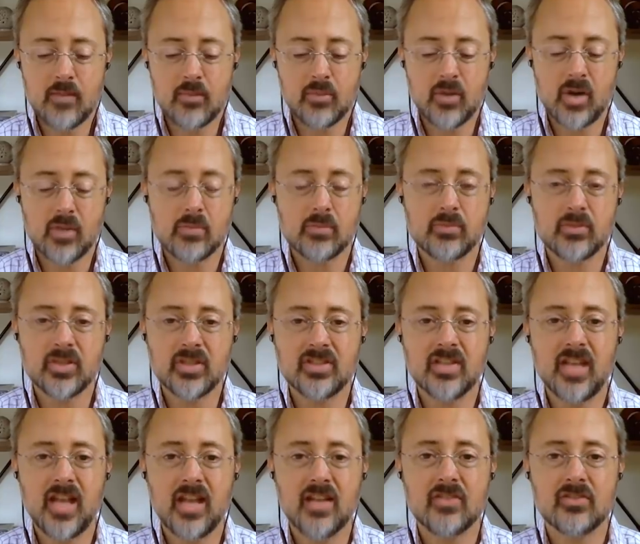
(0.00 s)
looking at
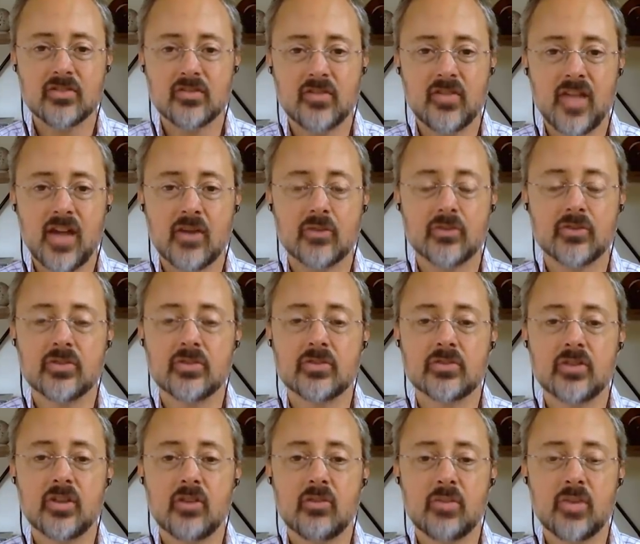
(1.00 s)
probably tens of
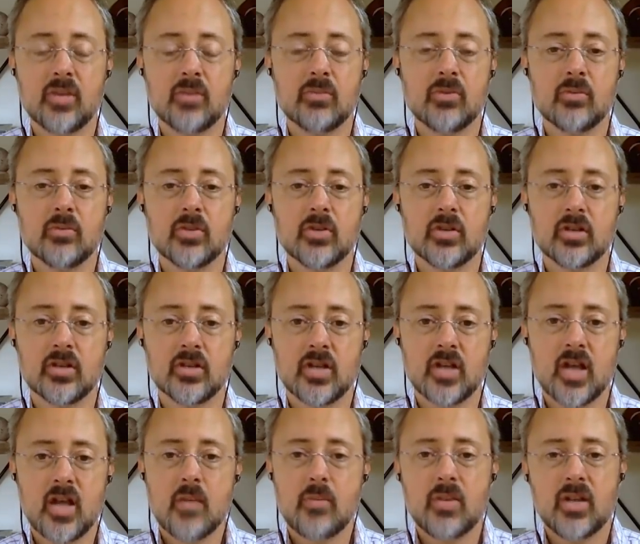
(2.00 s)
thousands of people
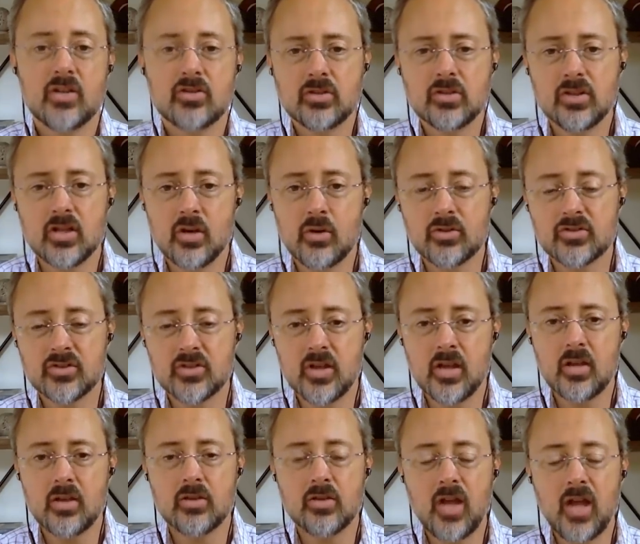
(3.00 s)
murdered. But it's you know
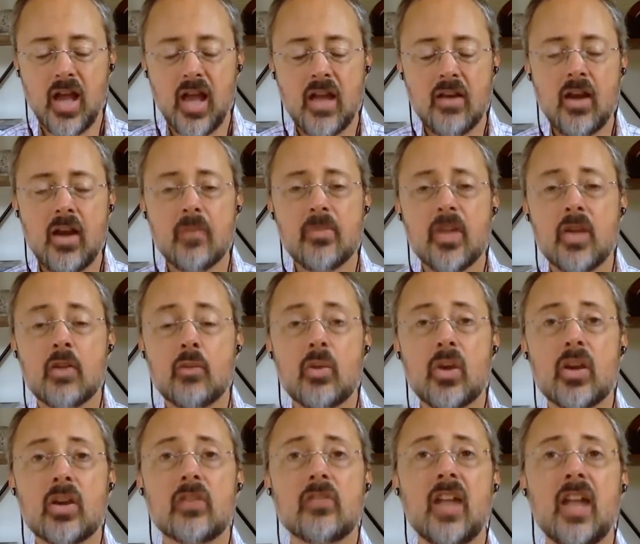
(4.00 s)
it's a, I ha- I'm
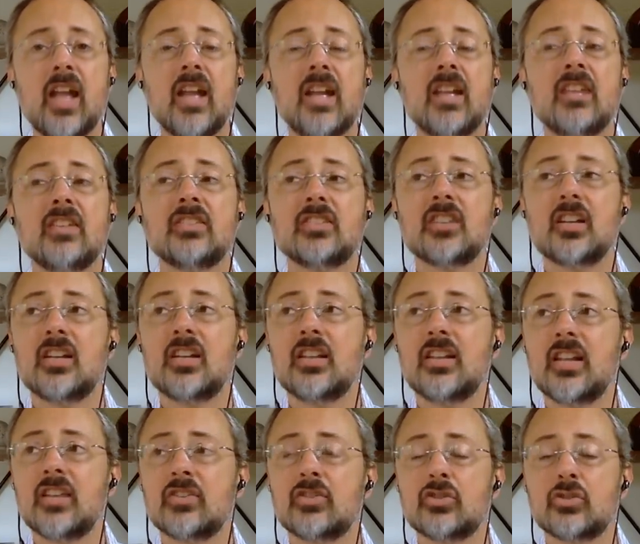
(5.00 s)
not aware of any
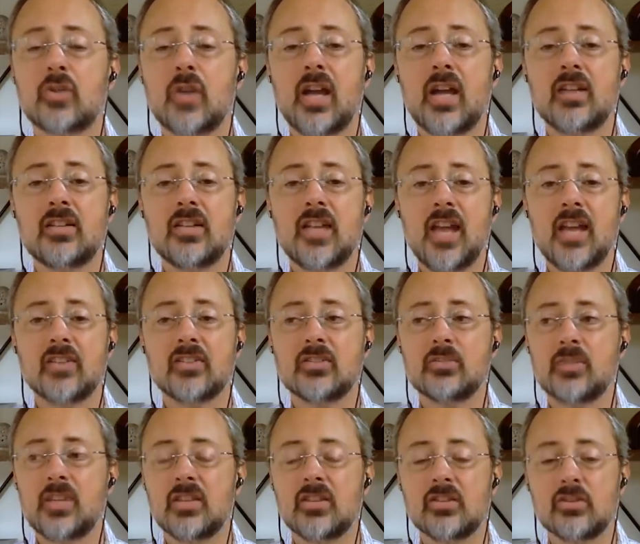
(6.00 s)
study that's tried to
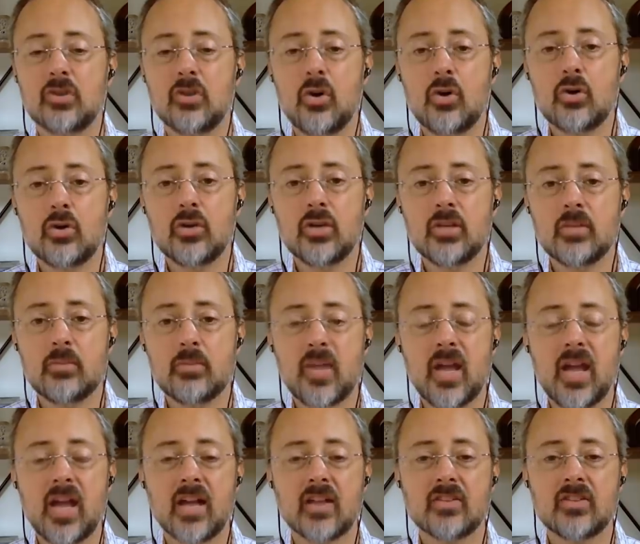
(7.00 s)
estimate the total
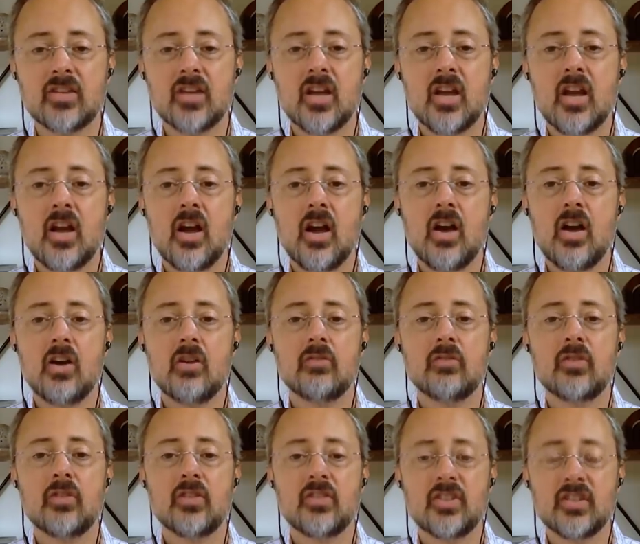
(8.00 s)
impact
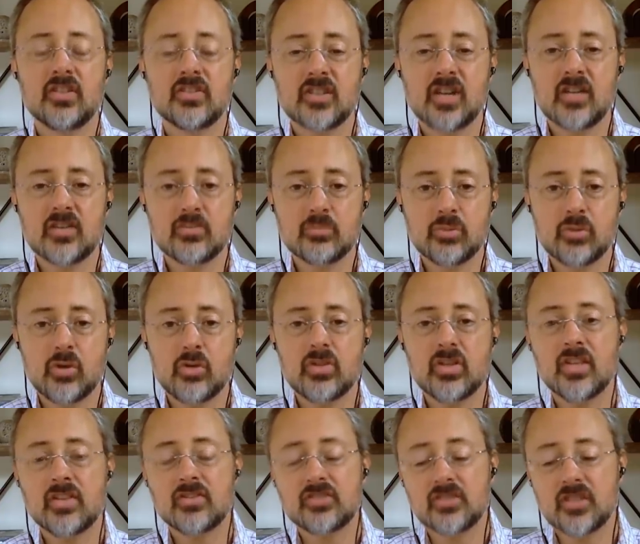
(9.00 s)
of these kinds of
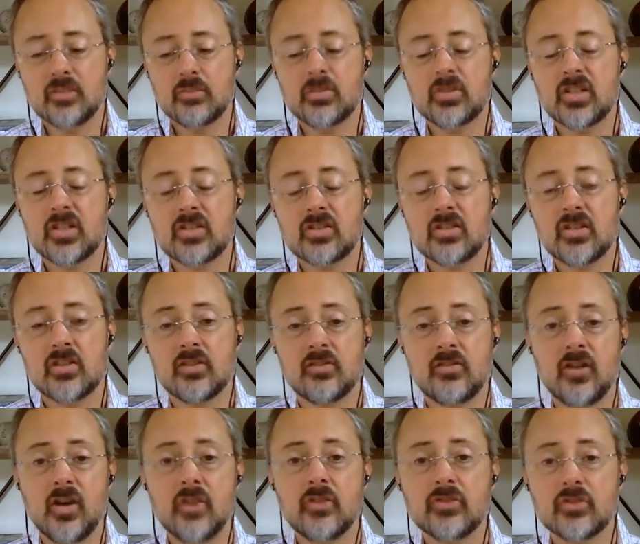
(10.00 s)
protests and
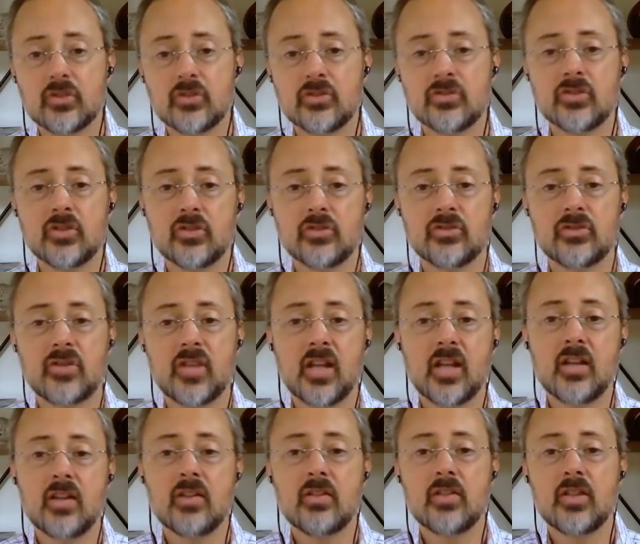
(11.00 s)
particularly the
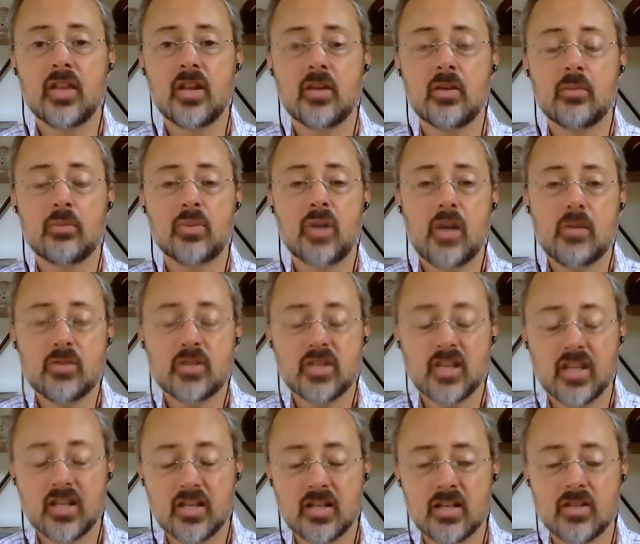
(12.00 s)
falsehoods that that are
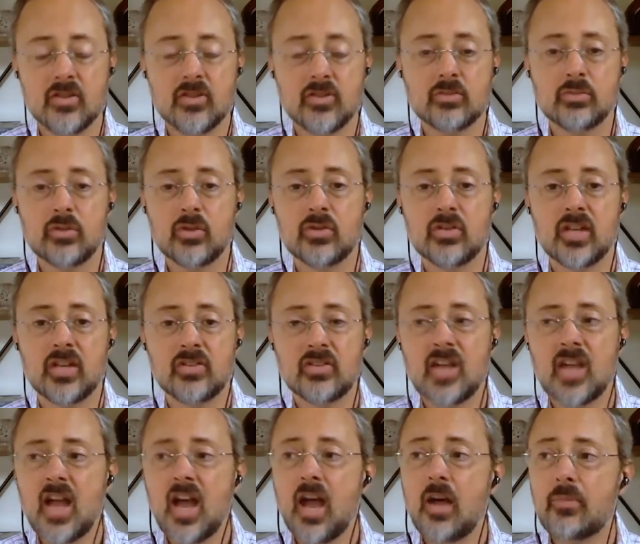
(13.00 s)
promulgated in these
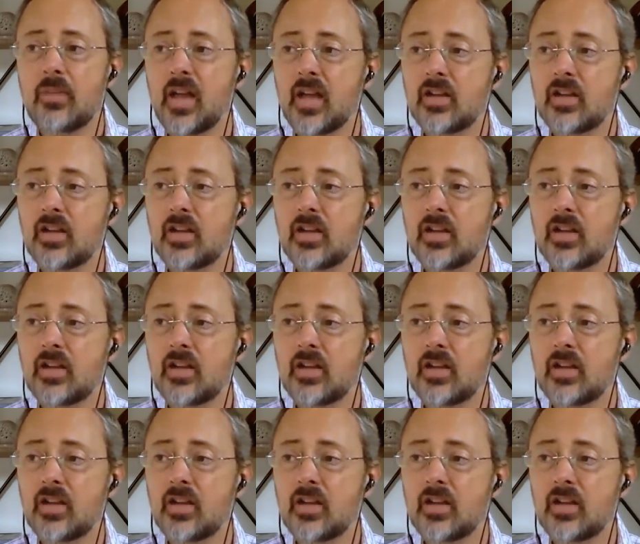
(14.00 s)
protests.